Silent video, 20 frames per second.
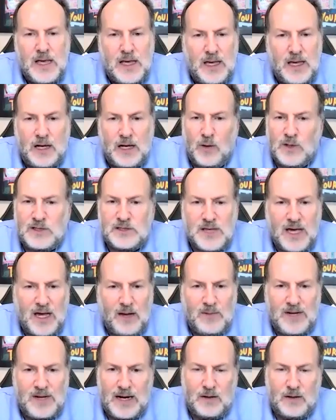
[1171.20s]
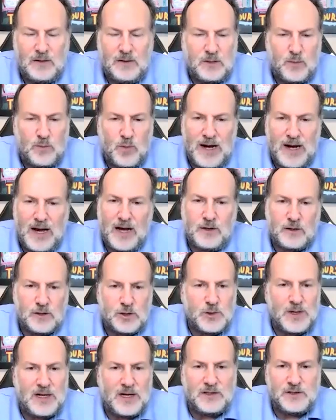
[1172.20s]
It always came down to, Brad, you're
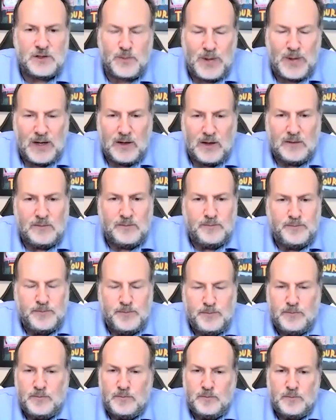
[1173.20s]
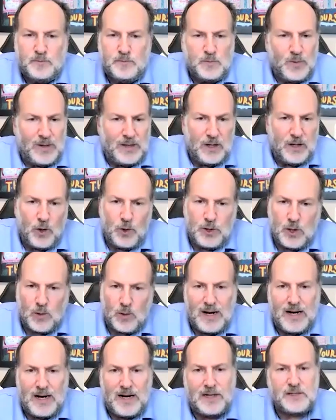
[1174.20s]
transparent. We know
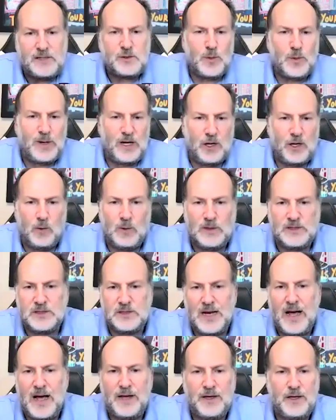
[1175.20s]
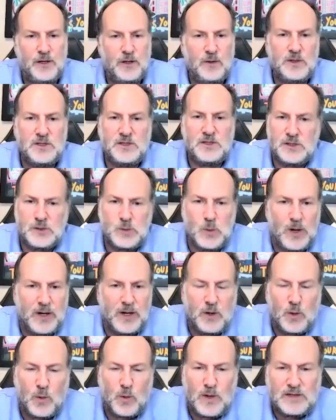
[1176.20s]
you're honest. We know it's not you. It's just one
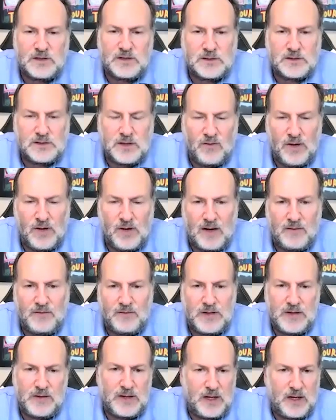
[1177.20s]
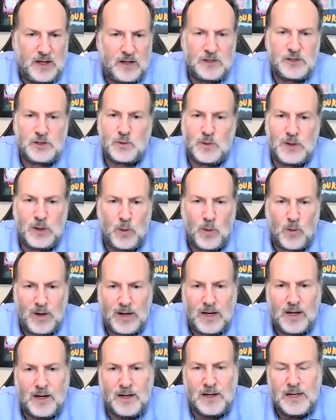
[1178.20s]
of the risks involved in the industry we're
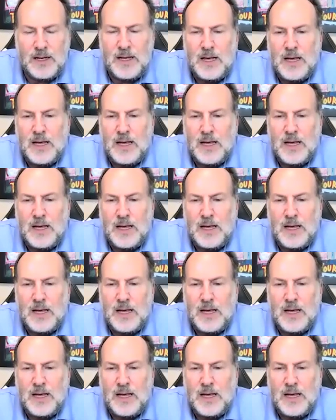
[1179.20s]
in.